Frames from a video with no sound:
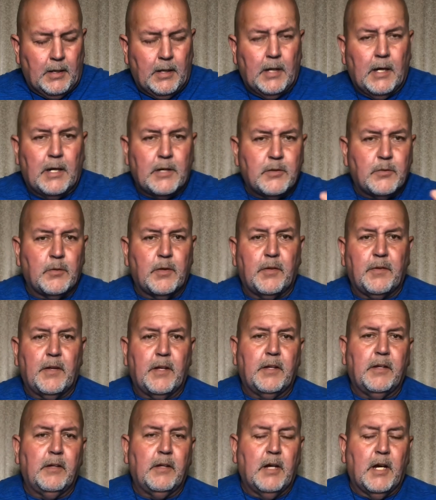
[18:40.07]
I just want to thank
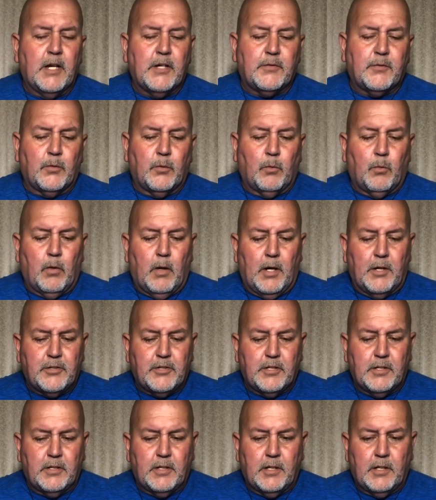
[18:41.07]
you guys for
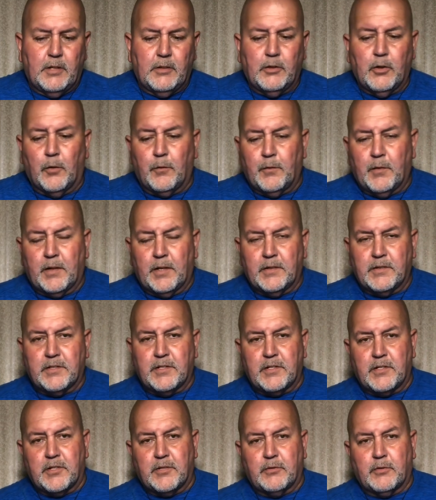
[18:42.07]
watching. Don't forget to
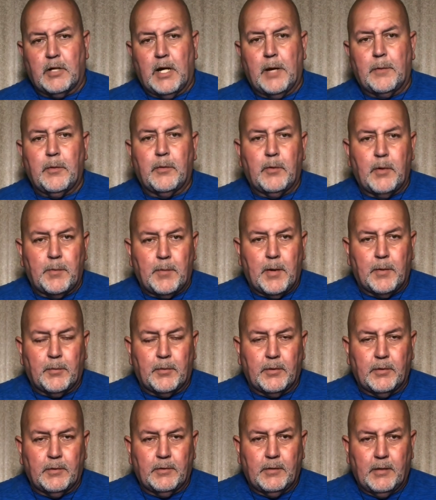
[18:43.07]
subscribe, and remember,
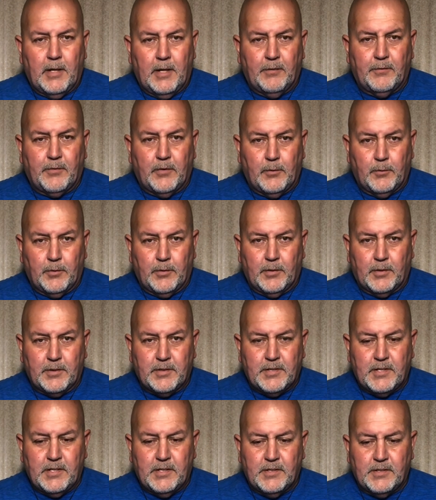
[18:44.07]
have fun with
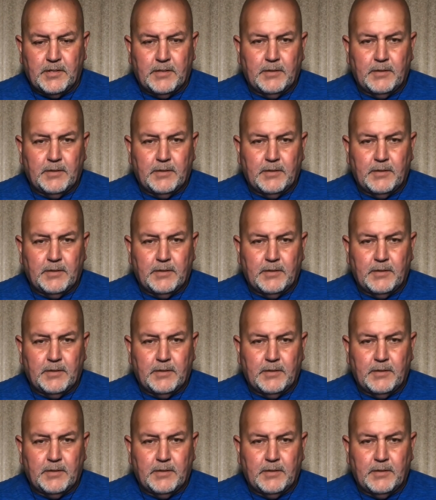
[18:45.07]
RCs.